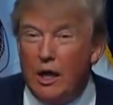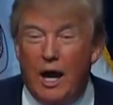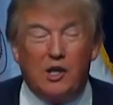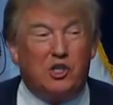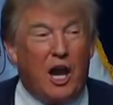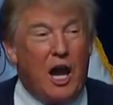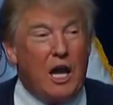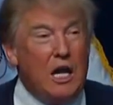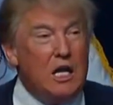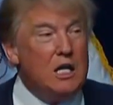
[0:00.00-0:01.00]
I
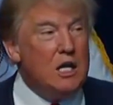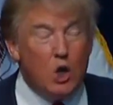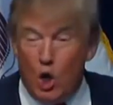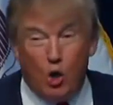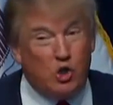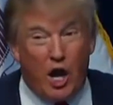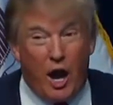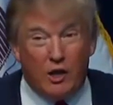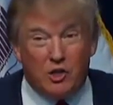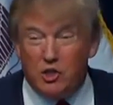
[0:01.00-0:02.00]
say, no
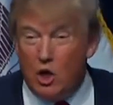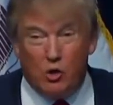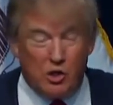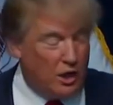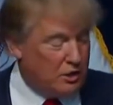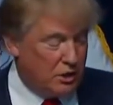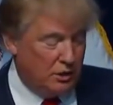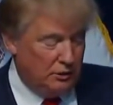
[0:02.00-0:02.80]
chance, no chance.